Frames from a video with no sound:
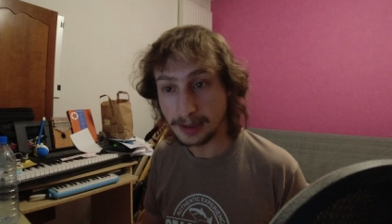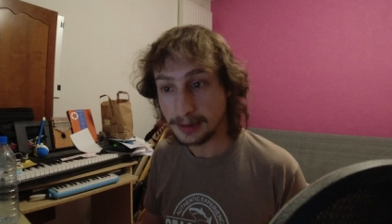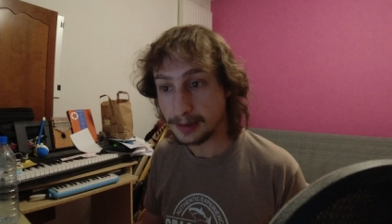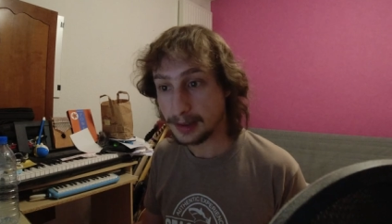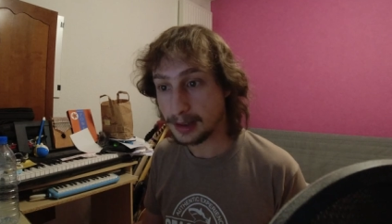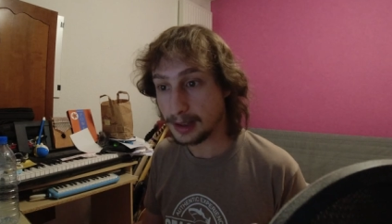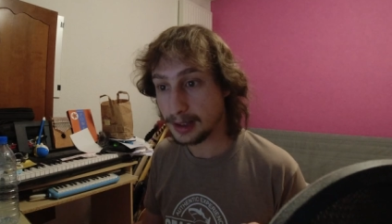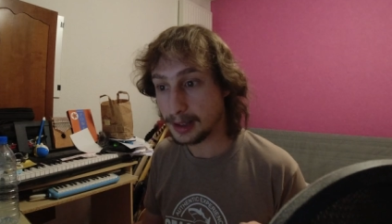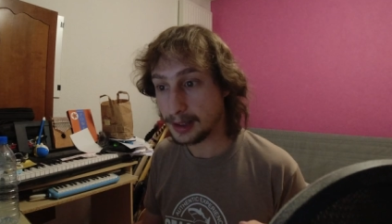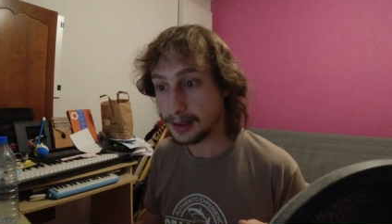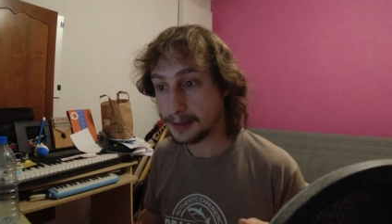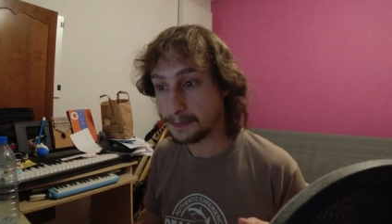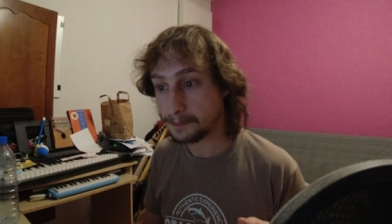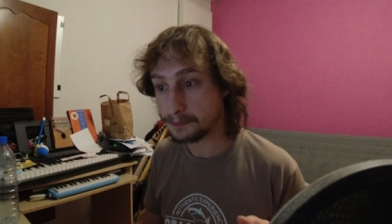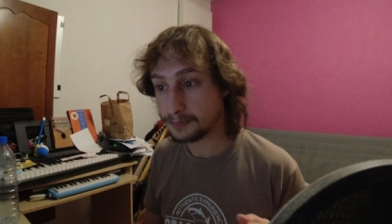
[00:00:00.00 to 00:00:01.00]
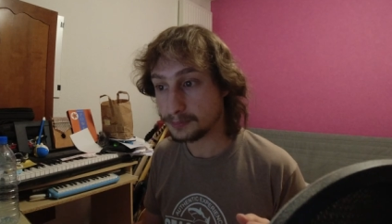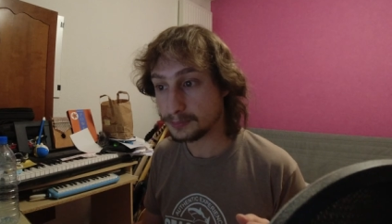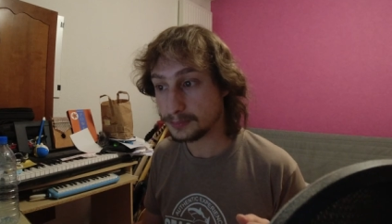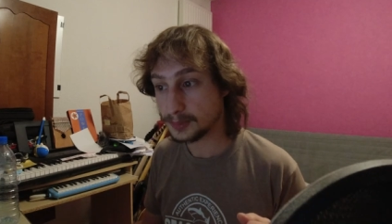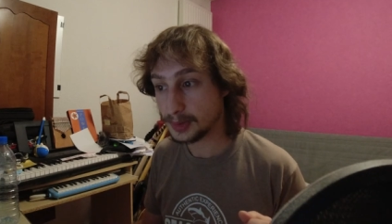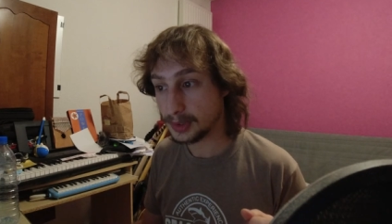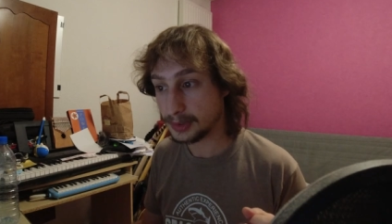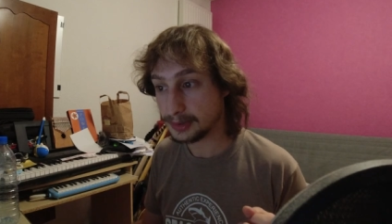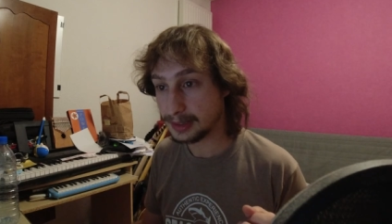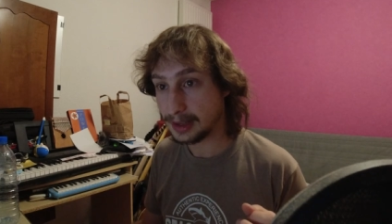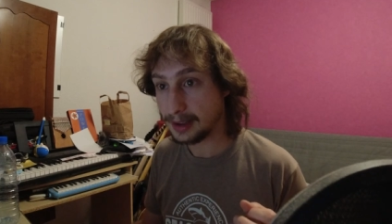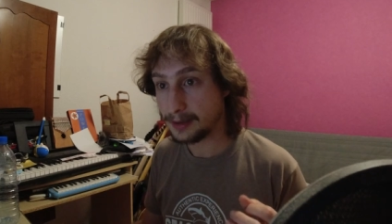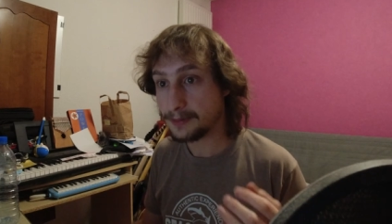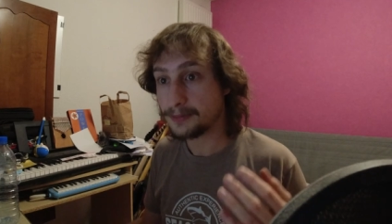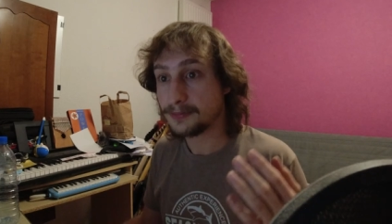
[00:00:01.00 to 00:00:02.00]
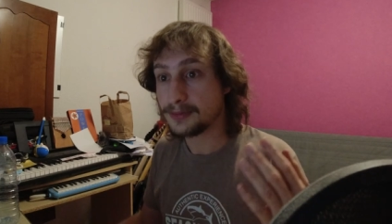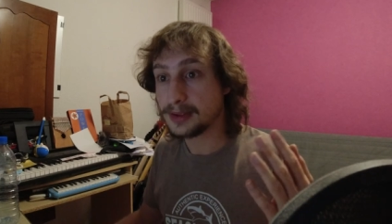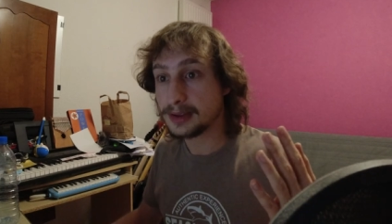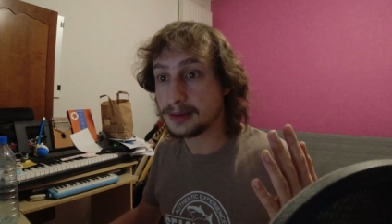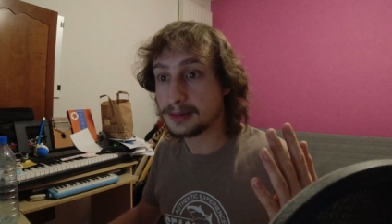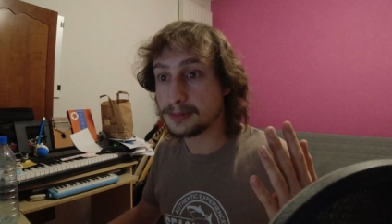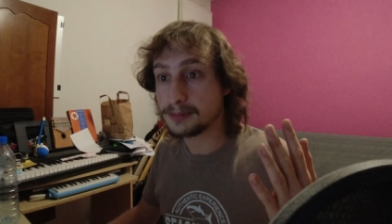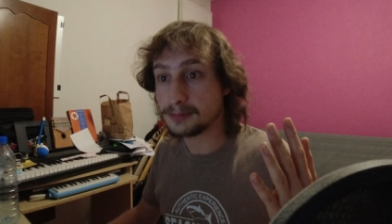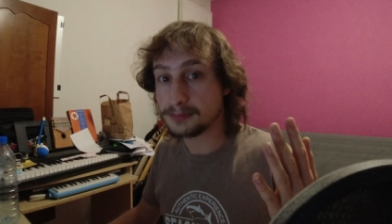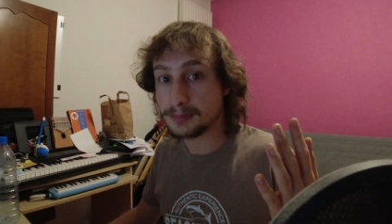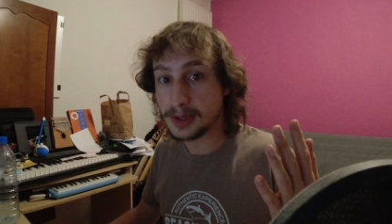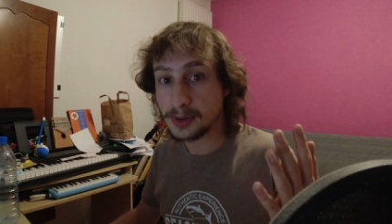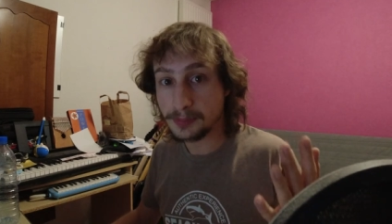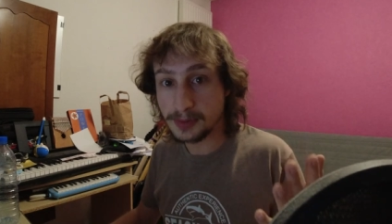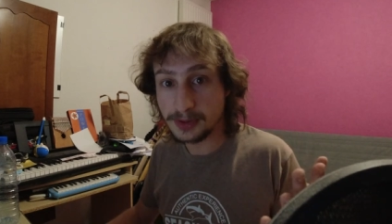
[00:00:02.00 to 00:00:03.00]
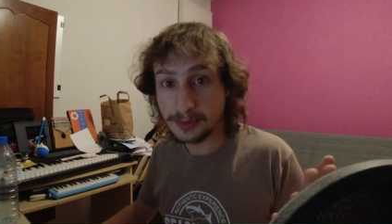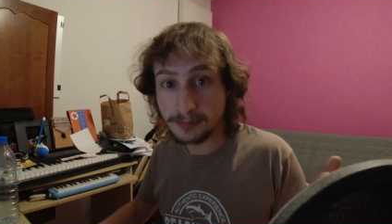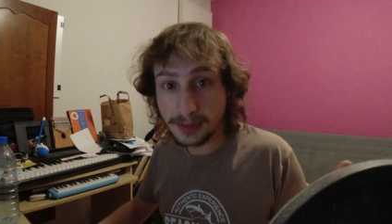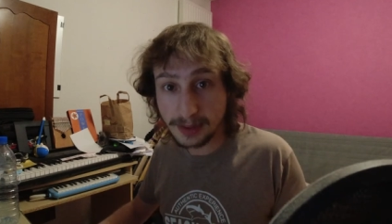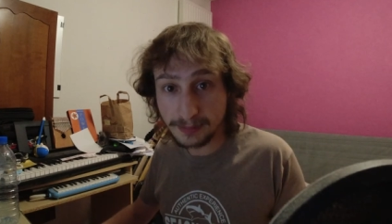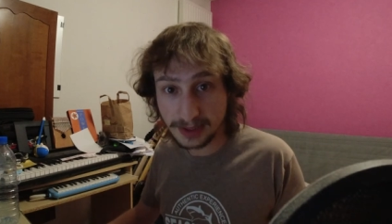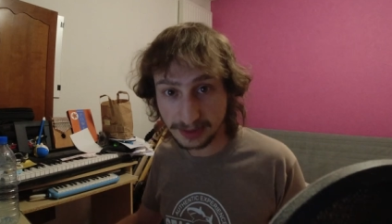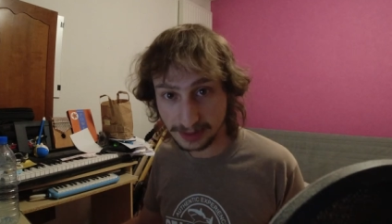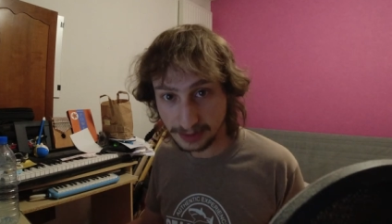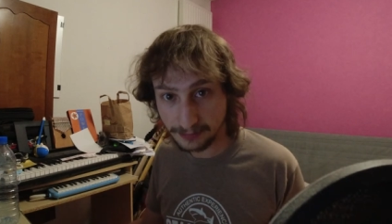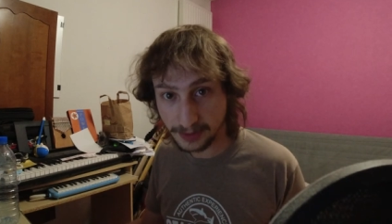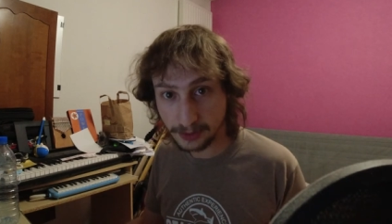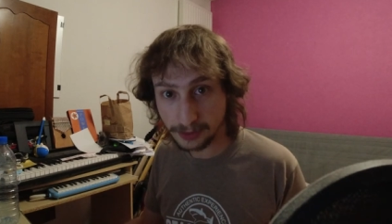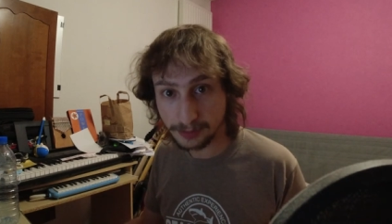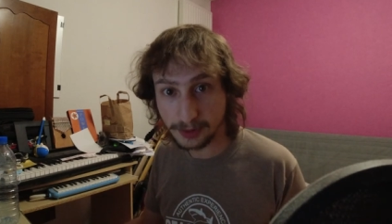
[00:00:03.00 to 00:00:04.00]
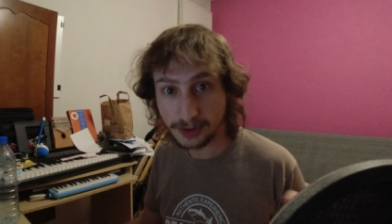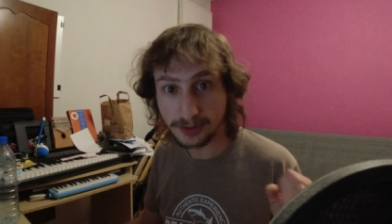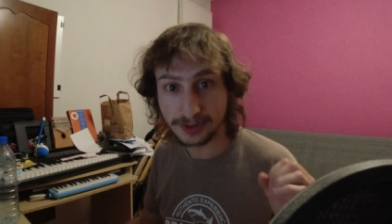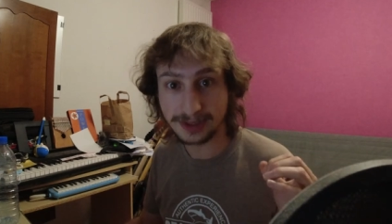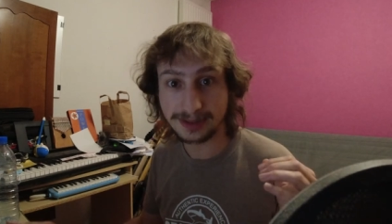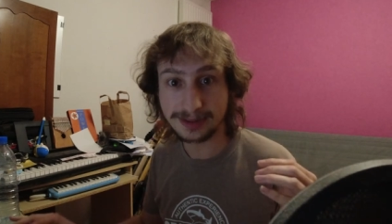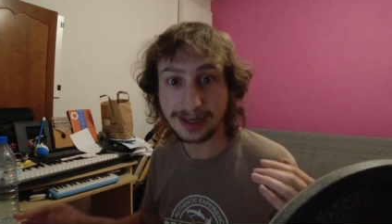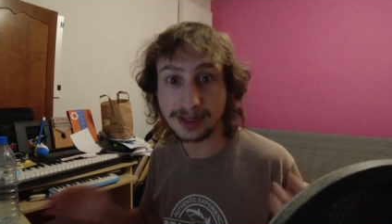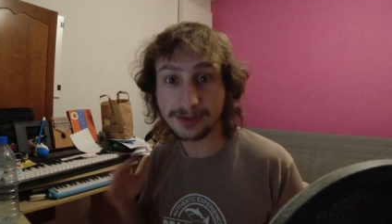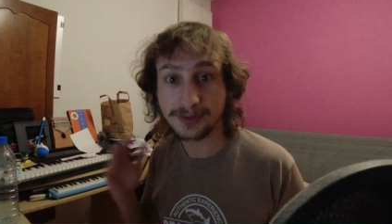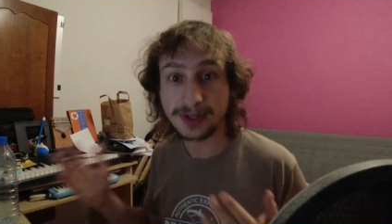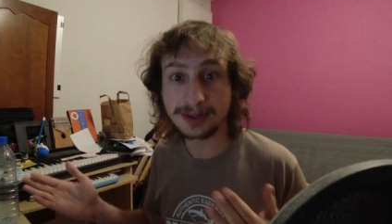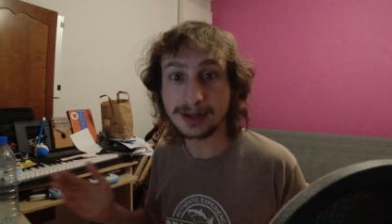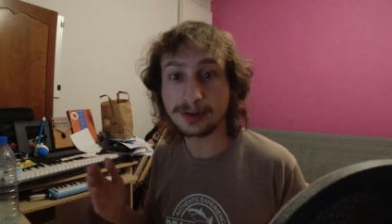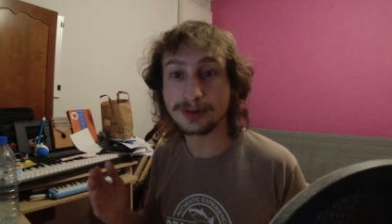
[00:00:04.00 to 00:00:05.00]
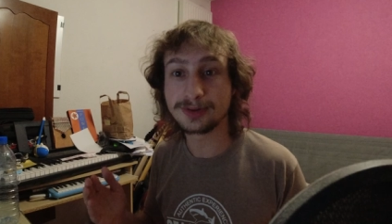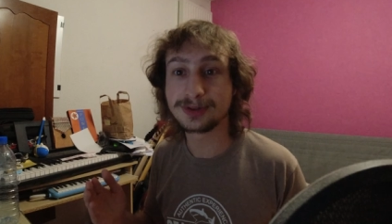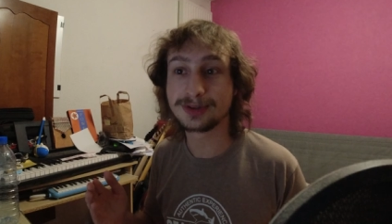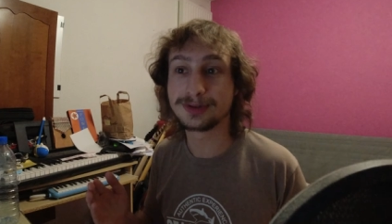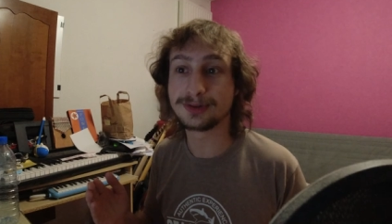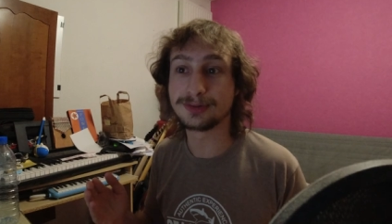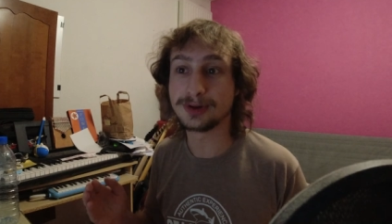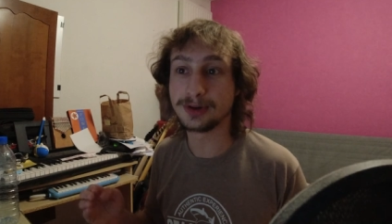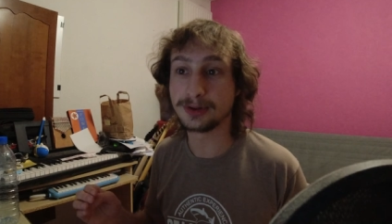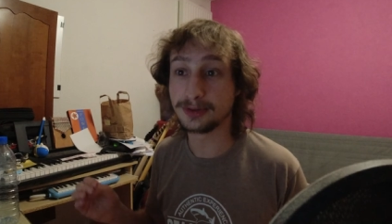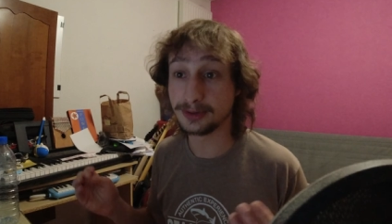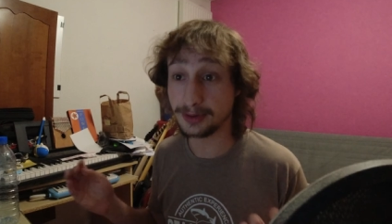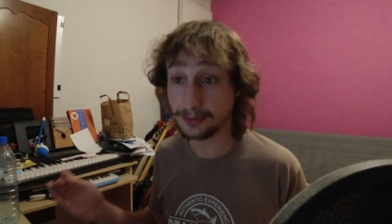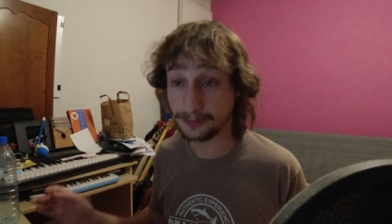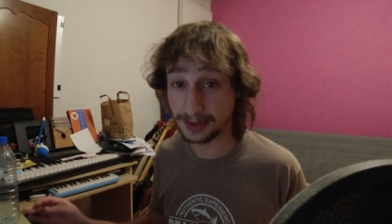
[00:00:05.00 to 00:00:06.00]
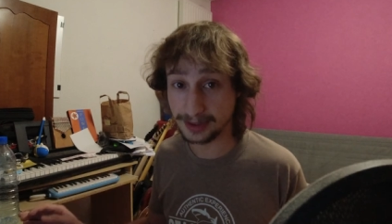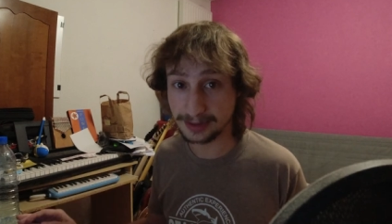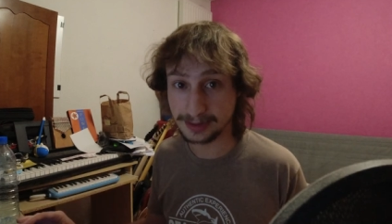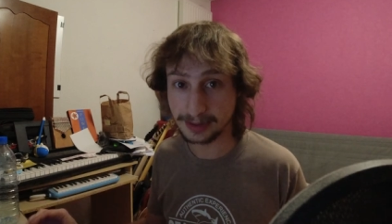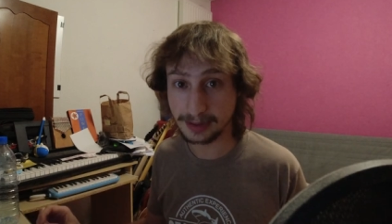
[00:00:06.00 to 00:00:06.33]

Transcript: Um, but I think my opinion might be still valuable, because that's thing I use to learn other things,